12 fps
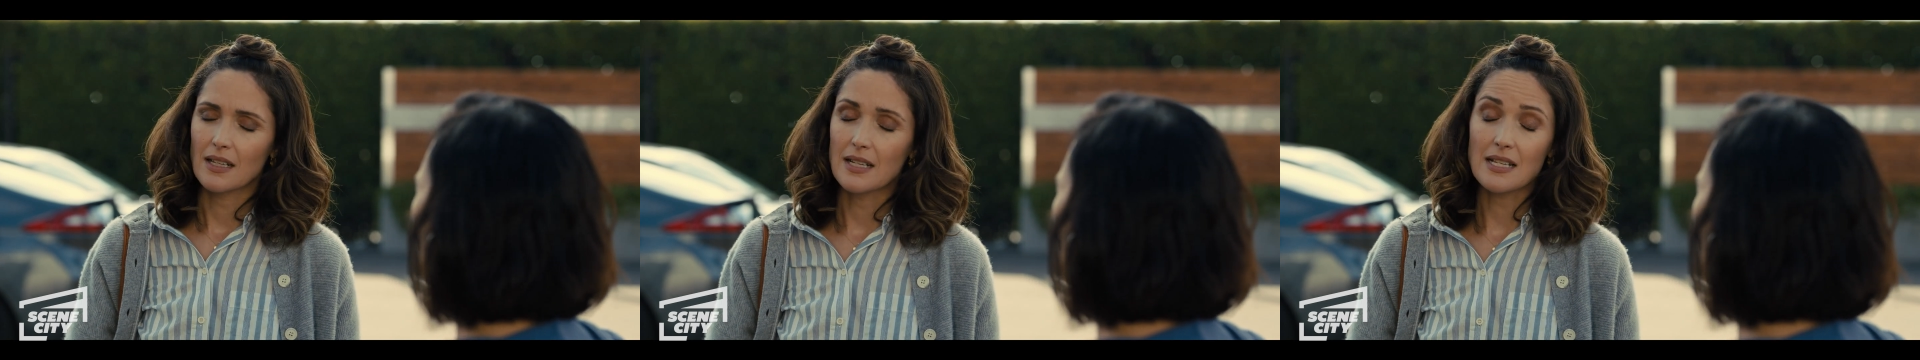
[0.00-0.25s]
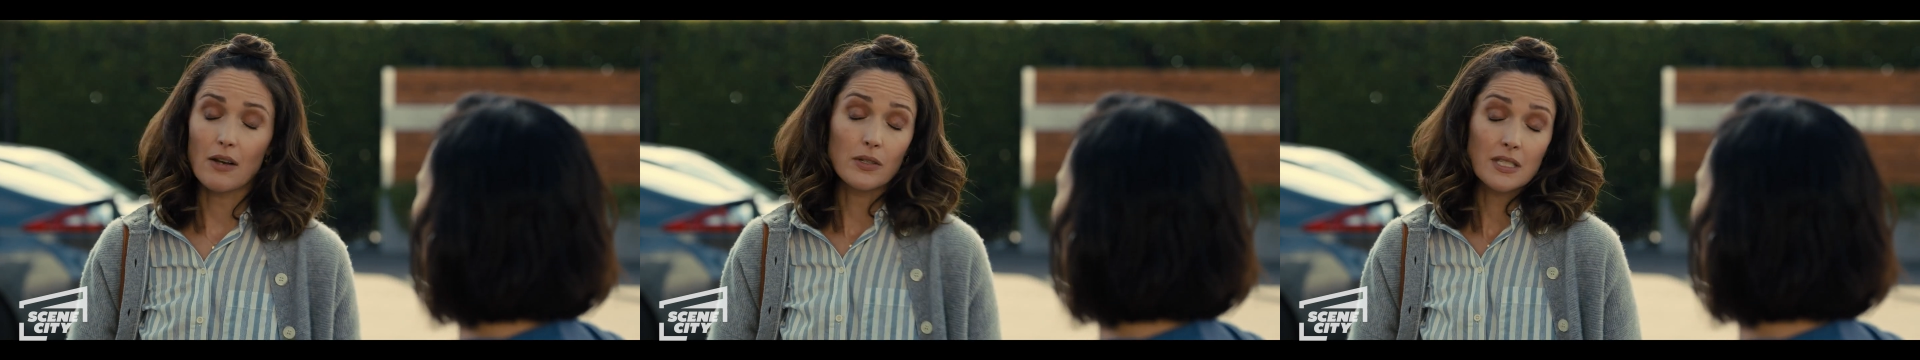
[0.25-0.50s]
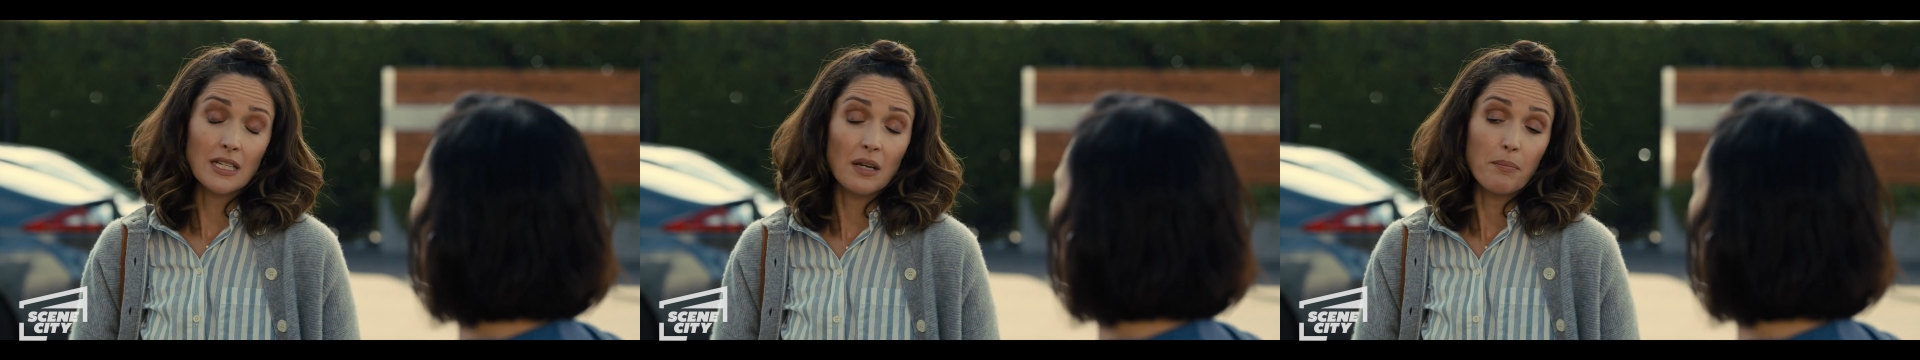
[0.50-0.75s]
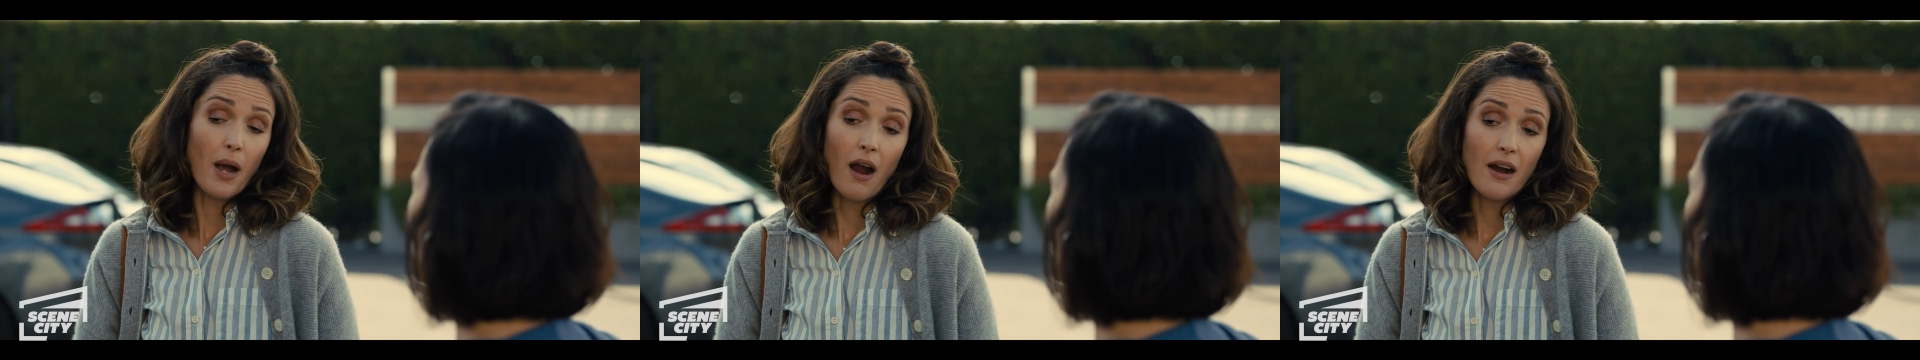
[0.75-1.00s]
He's hosting
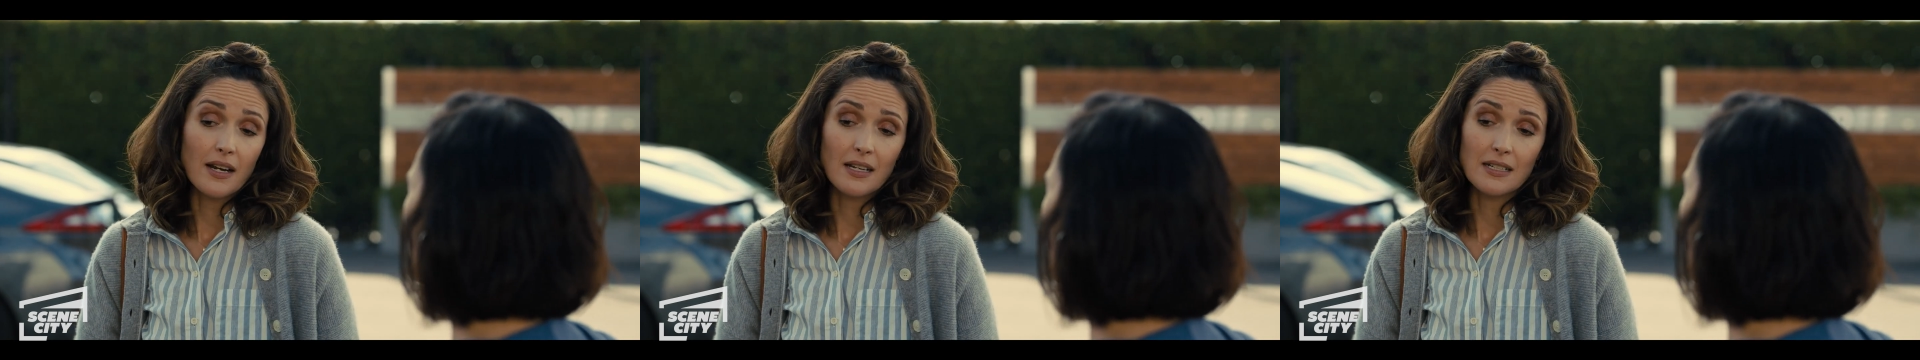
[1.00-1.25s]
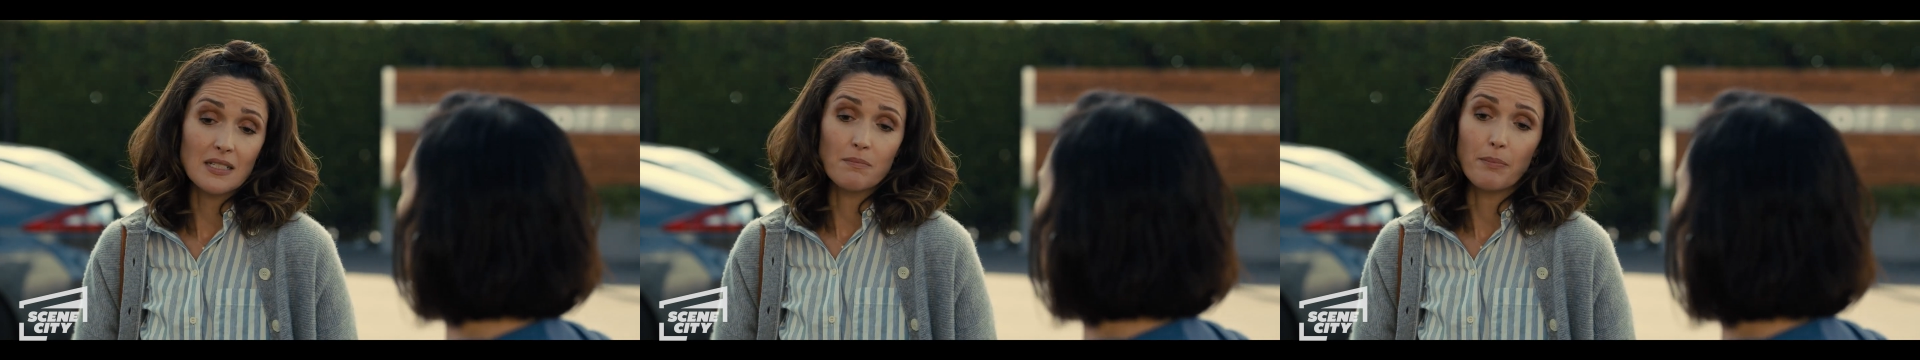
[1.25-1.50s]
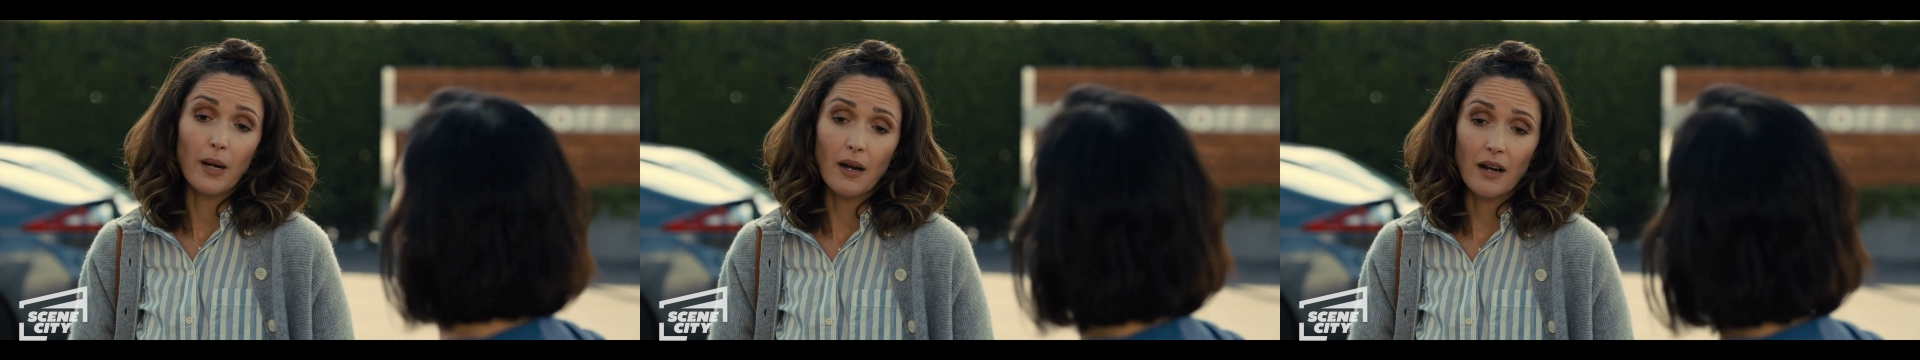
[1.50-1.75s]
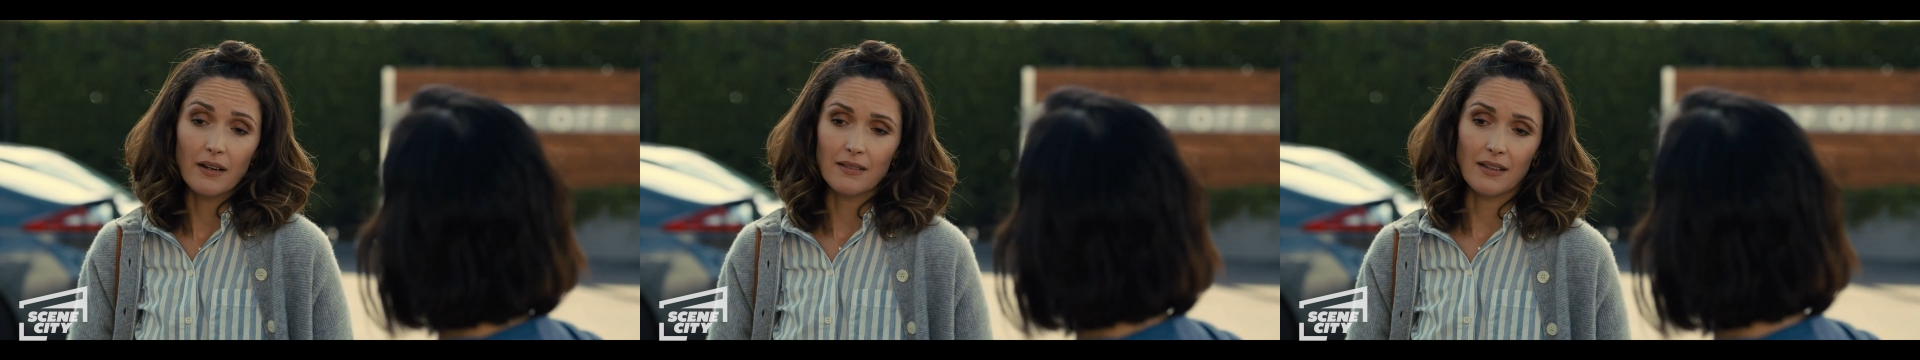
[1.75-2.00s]
a party at his
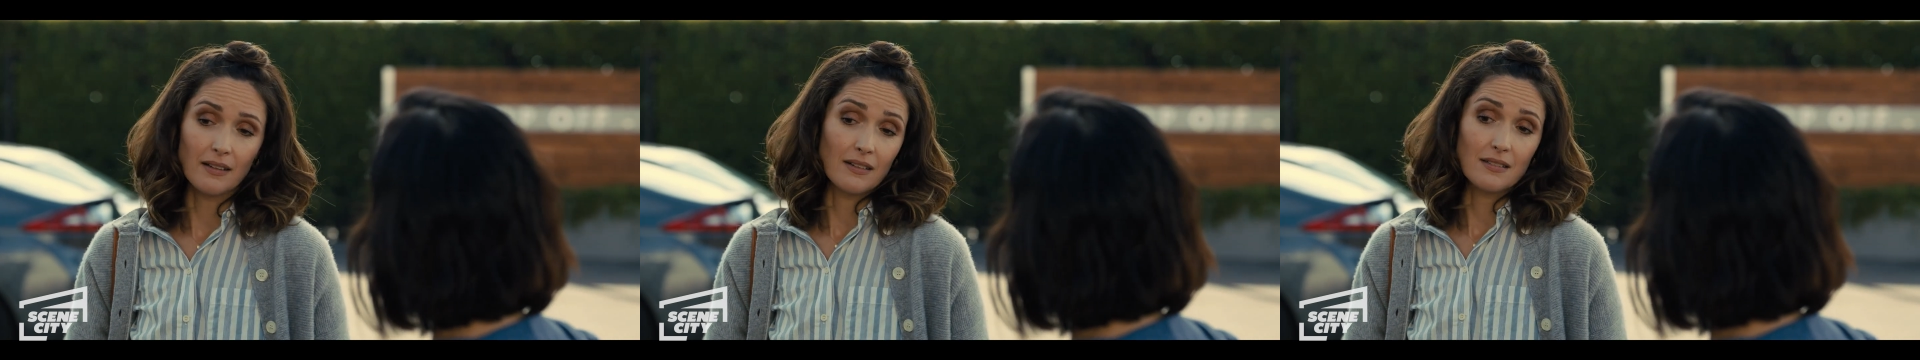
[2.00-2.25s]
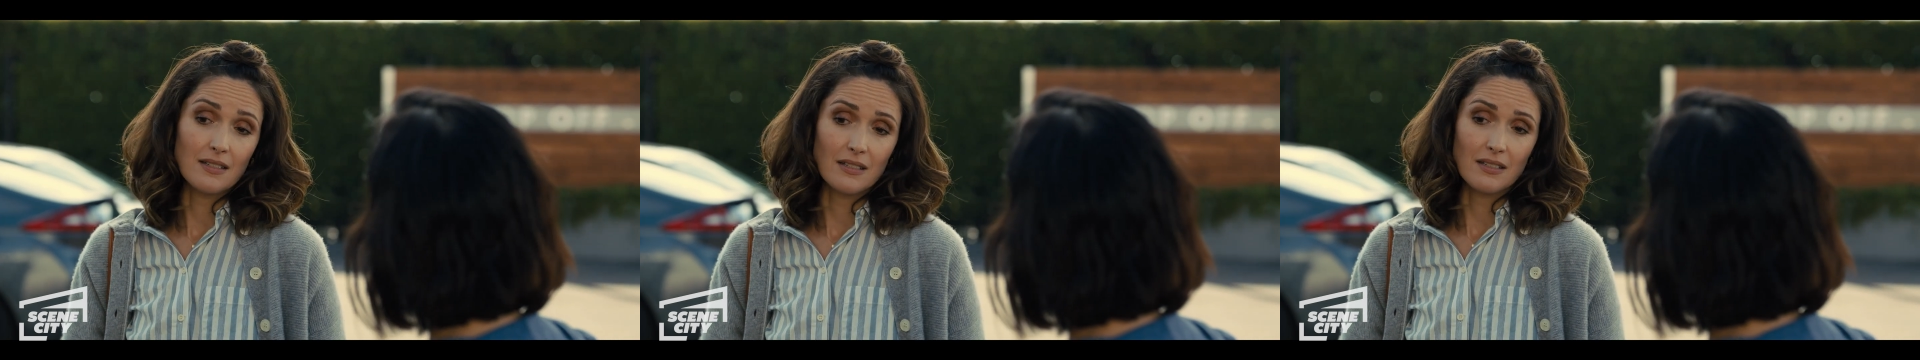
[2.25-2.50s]
bar in the Arts